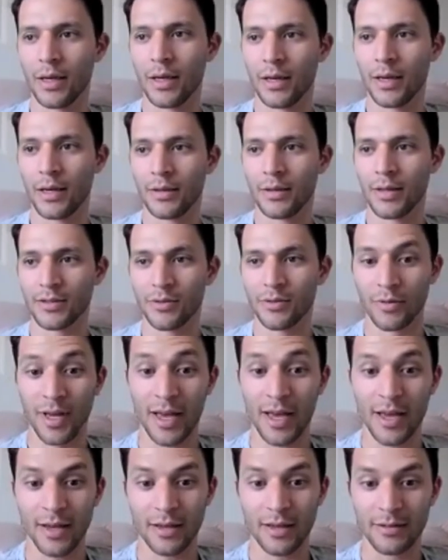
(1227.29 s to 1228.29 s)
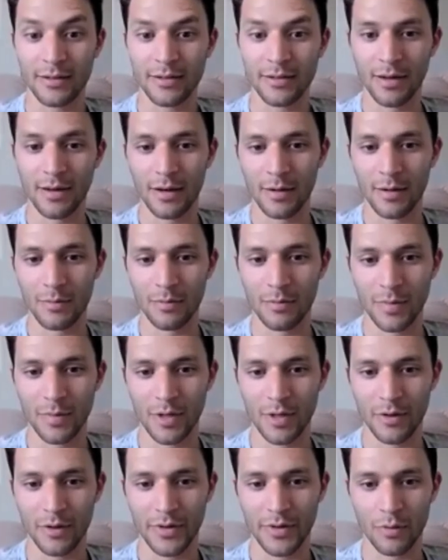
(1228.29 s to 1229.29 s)
and that's okay. Um, you
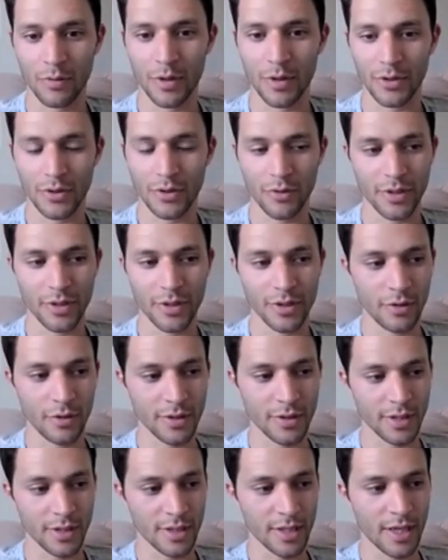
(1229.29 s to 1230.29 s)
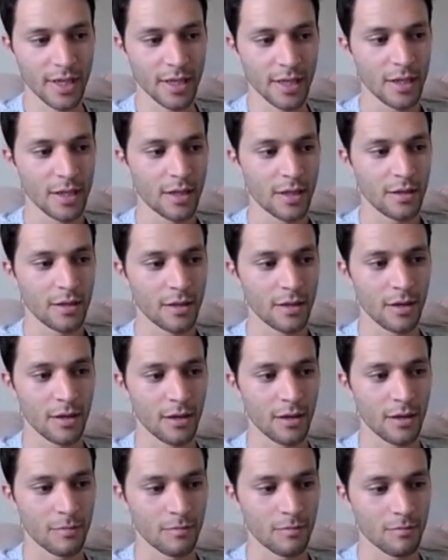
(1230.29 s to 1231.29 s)
know, I think what your story shows is that
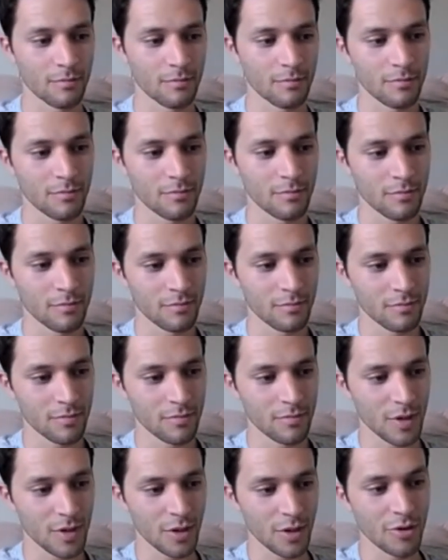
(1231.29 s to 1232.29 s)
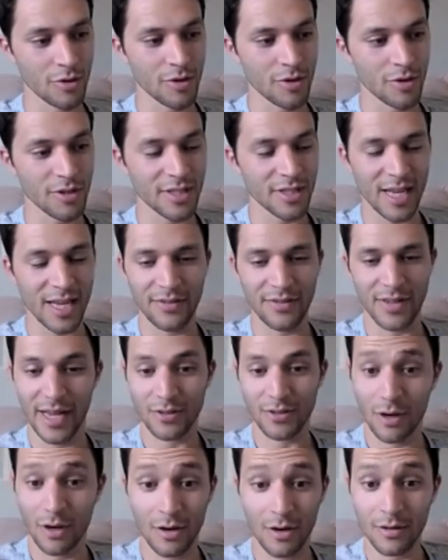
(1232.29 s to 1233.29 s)
um, you just have to answer the
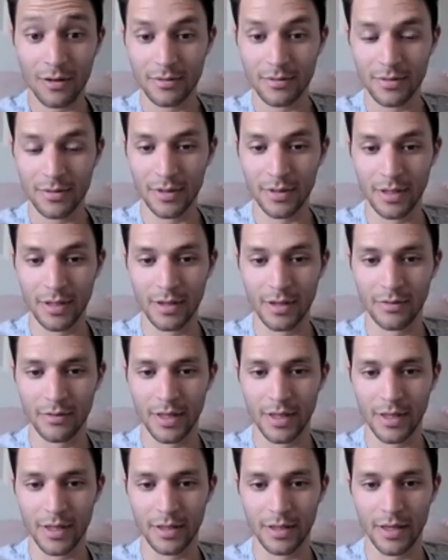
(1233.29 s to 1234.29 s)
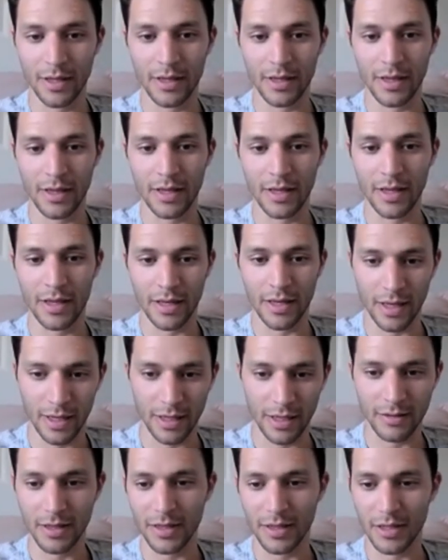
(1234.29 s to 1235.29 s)
call. You know, yes. and, and, and, and,
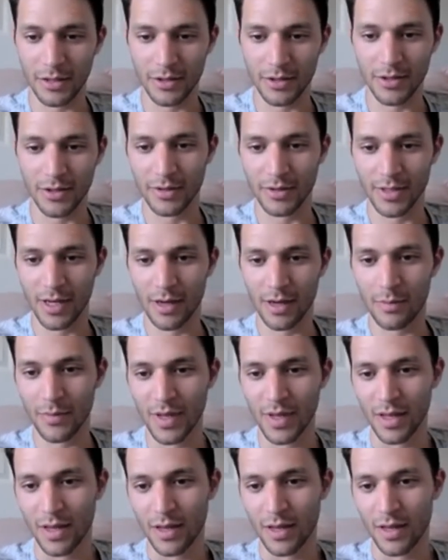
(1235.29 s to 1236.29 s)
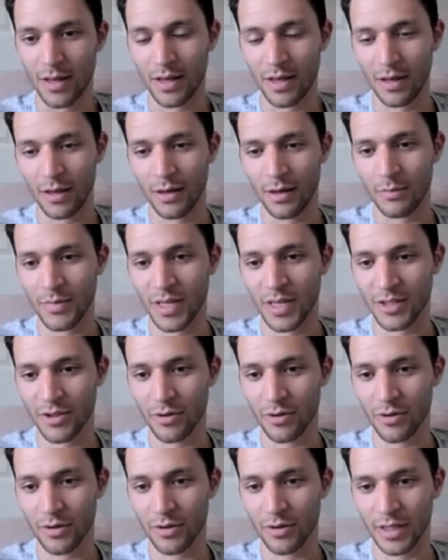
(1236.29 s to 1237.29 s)
he and he shows up, um, and he's
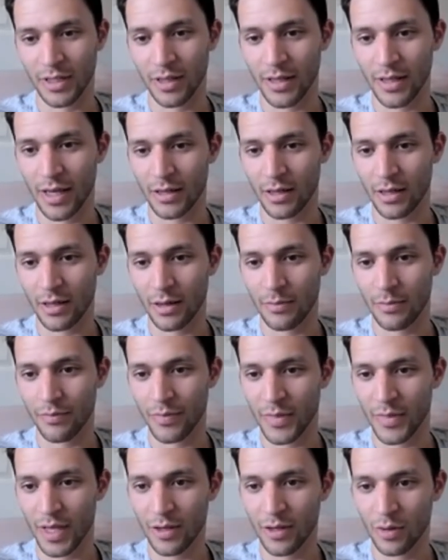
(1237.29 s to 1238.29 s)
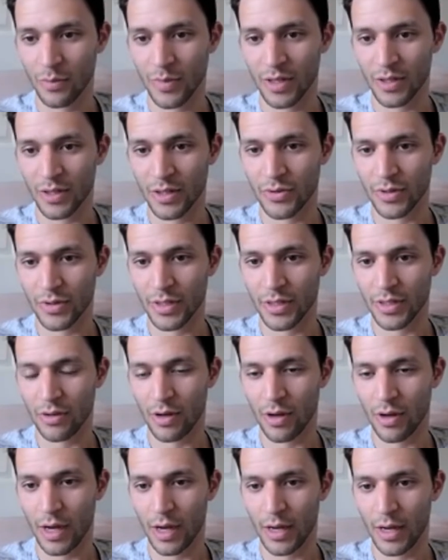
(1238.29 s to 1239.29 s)
certainly done that um, in your ministry. So
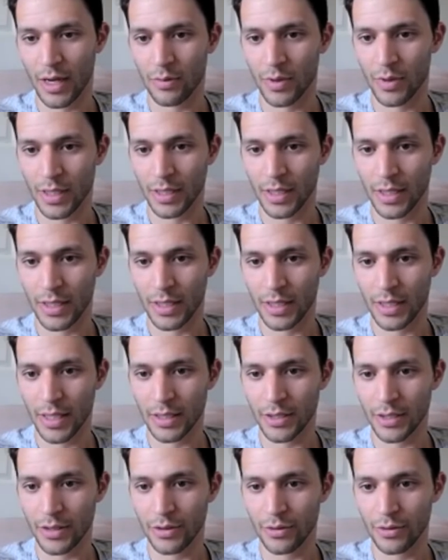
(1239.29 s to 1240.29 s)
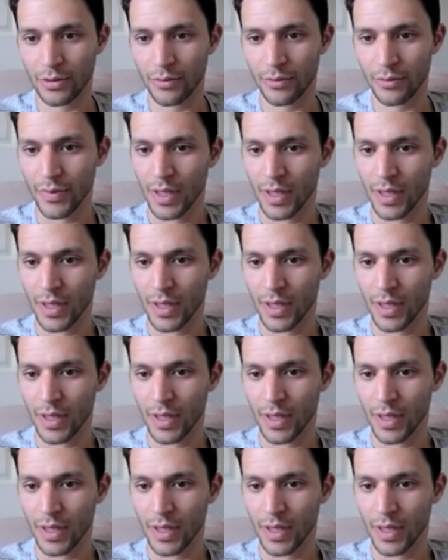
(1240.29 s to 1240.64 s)
I kind of want to get into